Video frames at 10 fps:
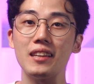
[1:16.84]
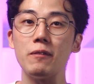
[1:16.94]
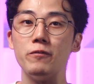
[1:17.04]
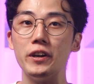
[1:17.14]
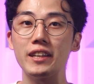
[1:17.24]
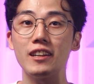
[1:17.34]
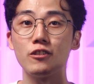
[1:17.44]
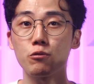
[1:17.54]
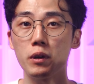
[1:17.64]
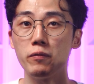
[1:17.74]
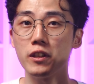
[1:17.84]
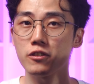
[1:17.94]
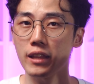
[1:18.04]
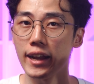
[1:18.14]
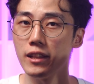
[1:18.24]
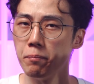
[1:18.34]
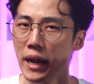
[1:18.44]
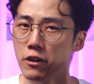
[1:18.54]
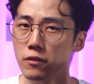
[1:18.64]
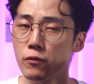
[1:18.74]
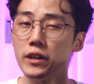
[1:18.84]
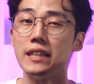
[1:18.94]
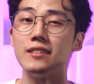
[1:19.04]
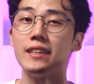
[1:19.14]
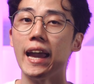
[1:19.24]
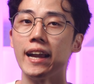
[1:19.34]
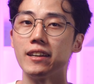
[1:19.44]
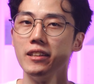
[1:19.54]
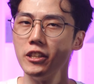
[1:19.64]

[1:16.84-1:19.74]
same vertical swivel-style mount for easy angle